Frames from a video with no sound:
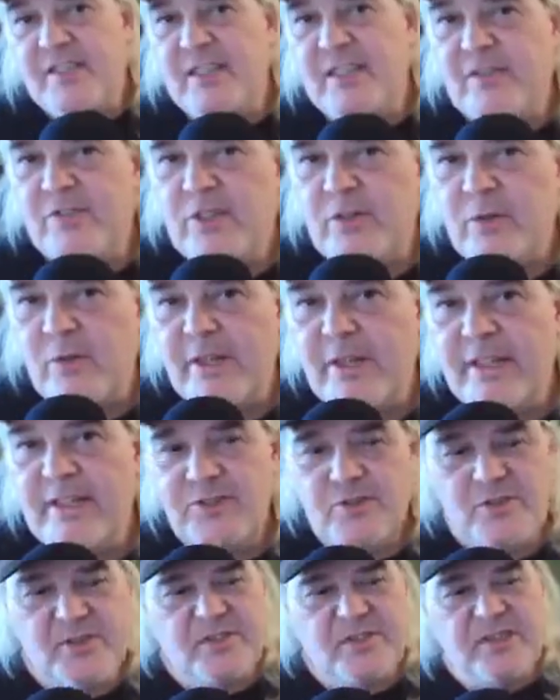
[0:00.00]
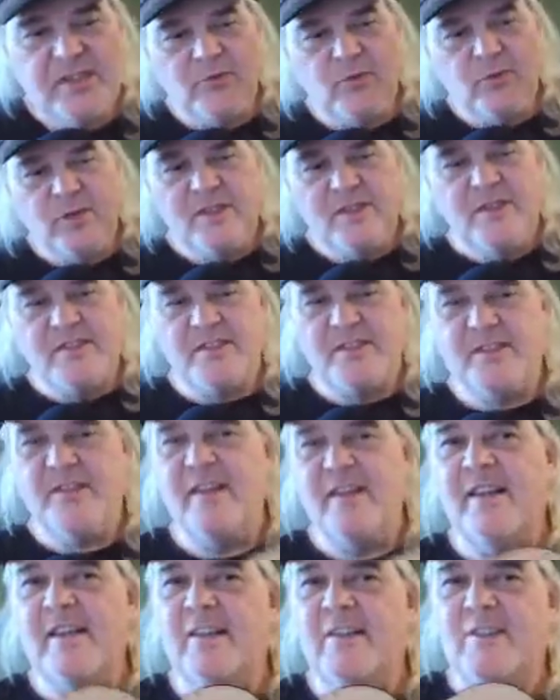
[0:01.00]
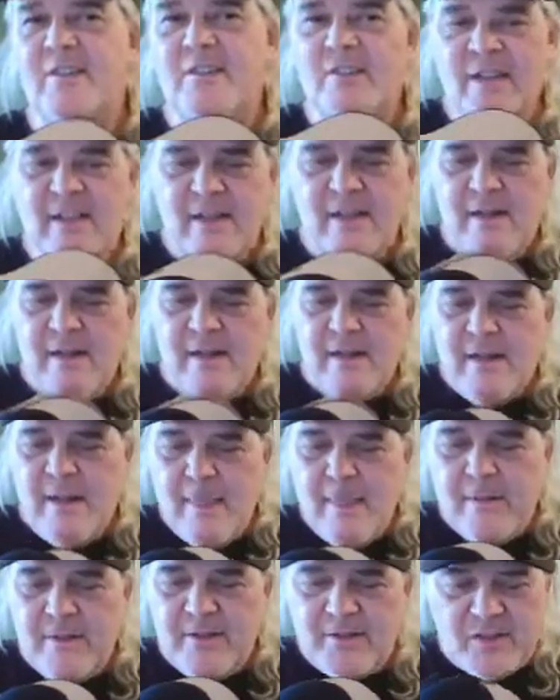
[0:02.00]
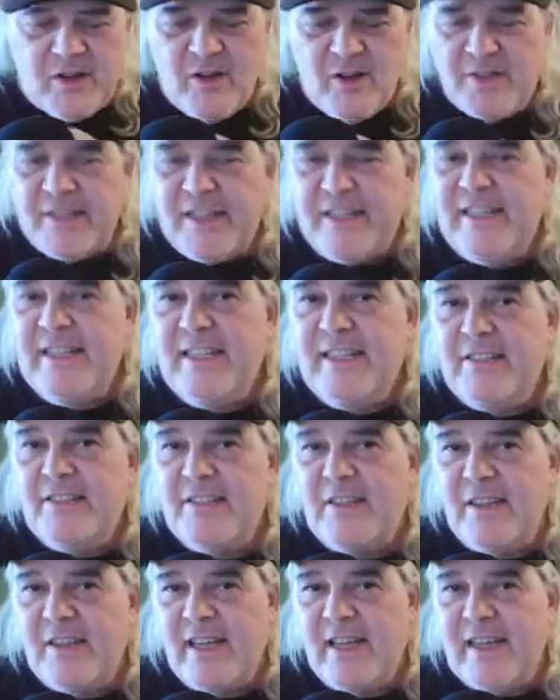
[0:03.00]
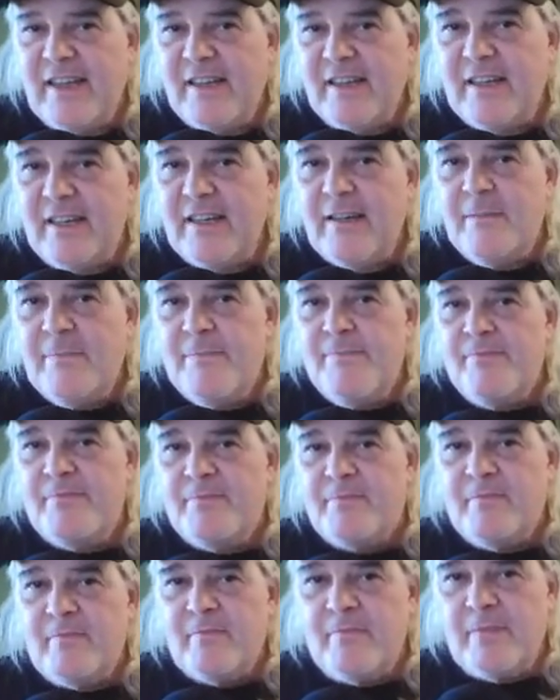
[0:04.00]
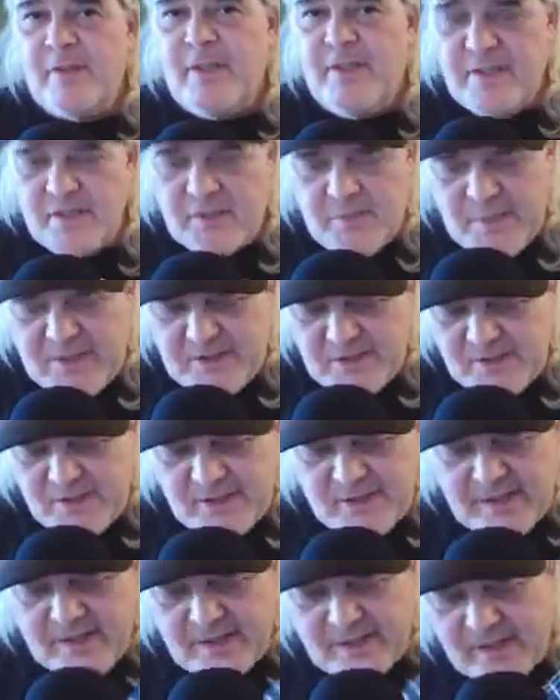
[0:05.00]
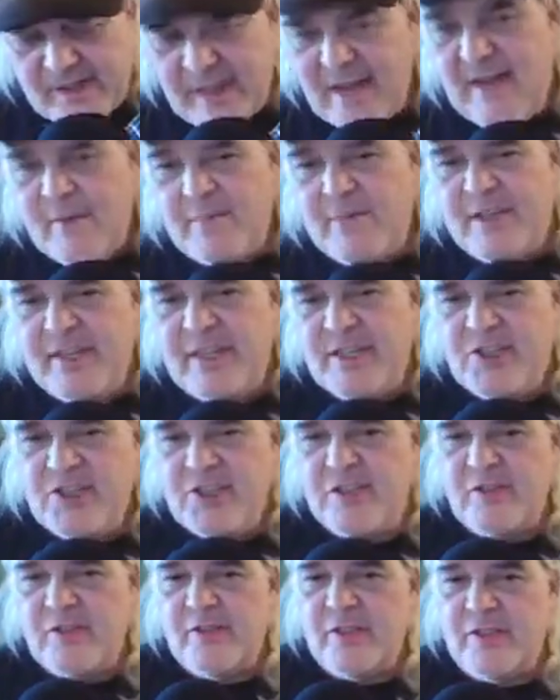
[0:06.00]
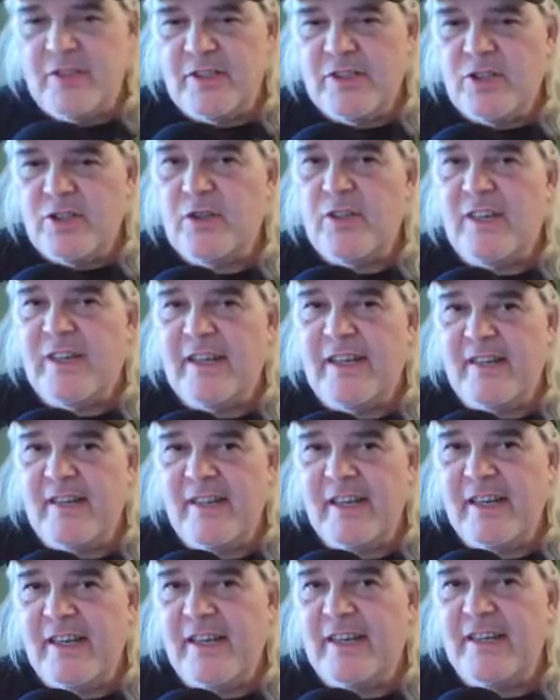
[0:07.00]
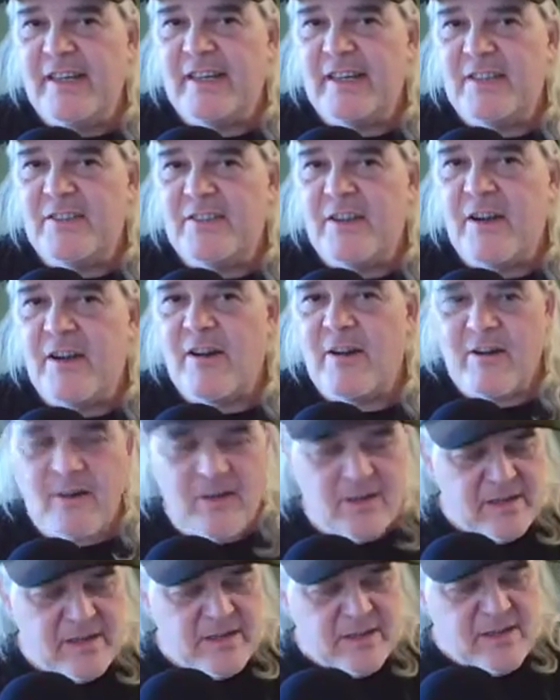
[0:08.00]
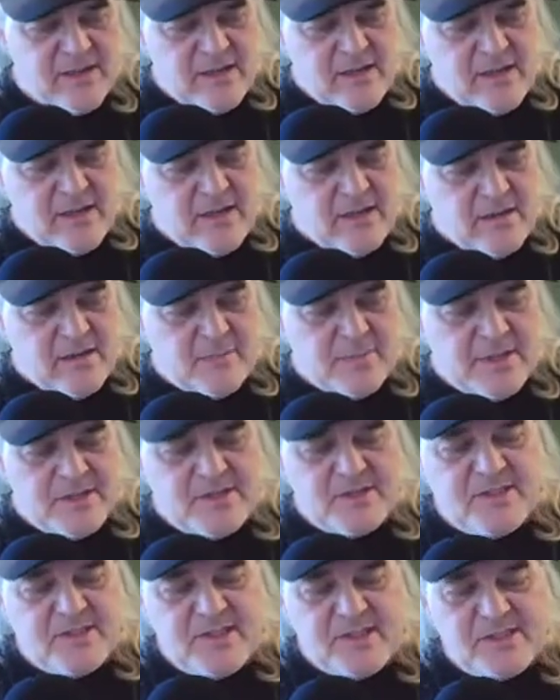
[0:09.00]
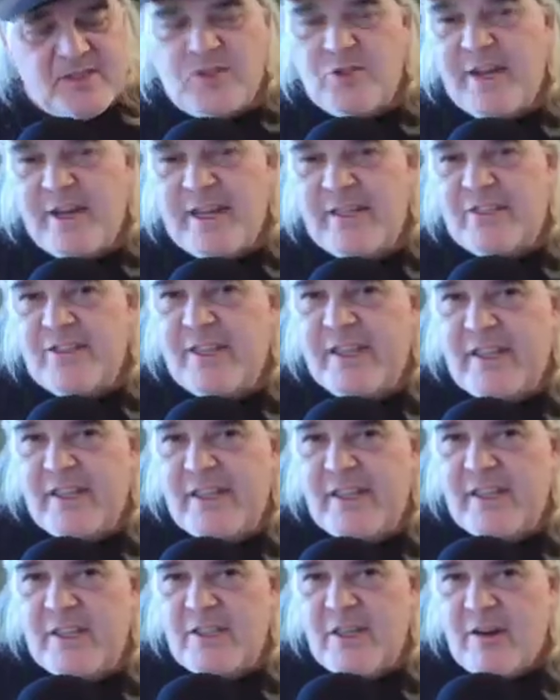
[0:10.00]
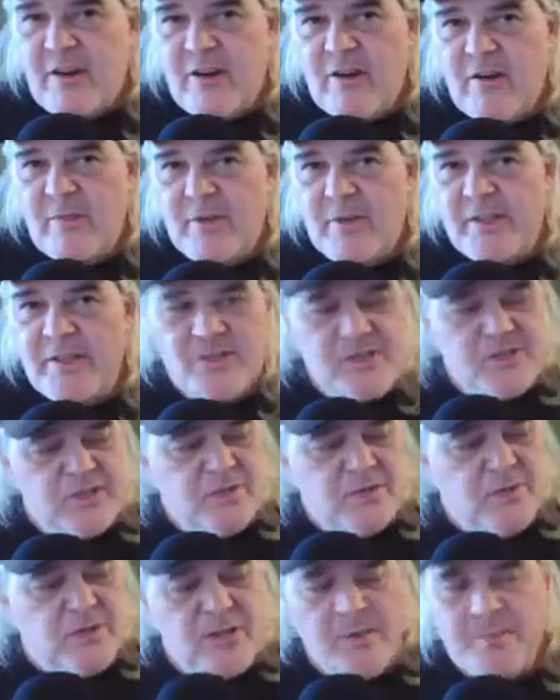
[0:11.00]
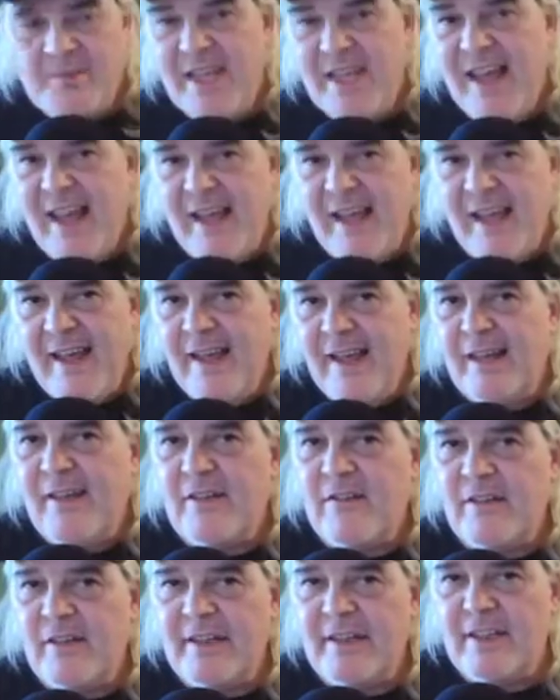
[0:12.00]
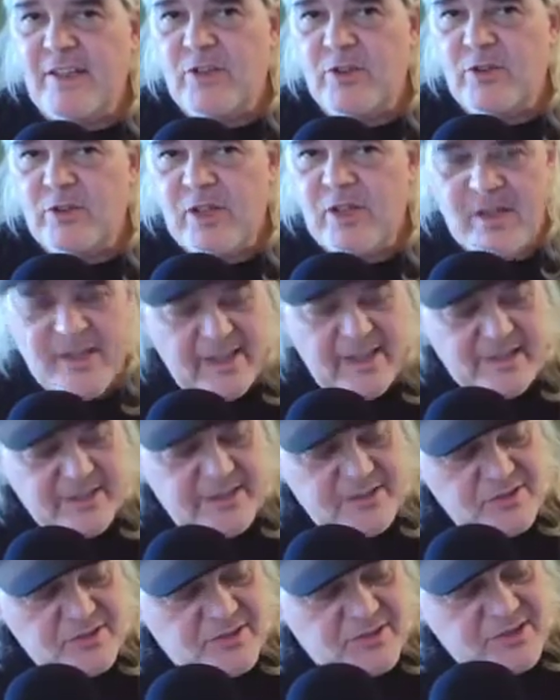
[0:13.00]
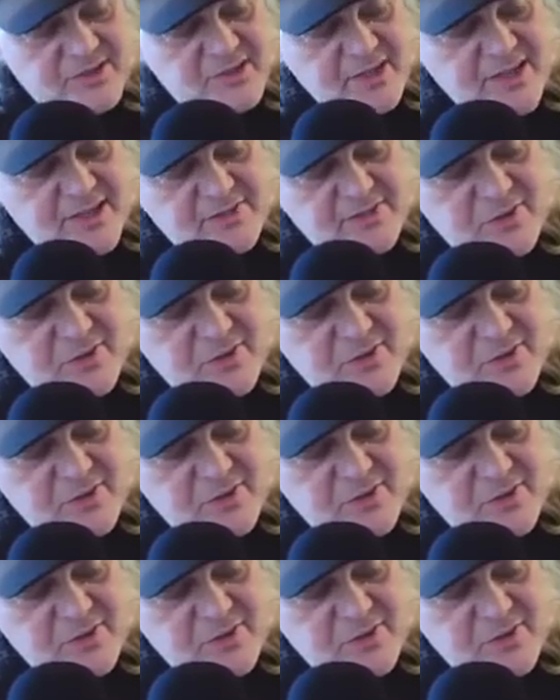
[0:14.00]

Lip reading: of you were interested in what this thing is, it's called a guitar-lele. It's basically a combination of a ukulele and a guitar. It's 6 strings like a guitar, but it's tuned up to A like a ukulele. So these last 4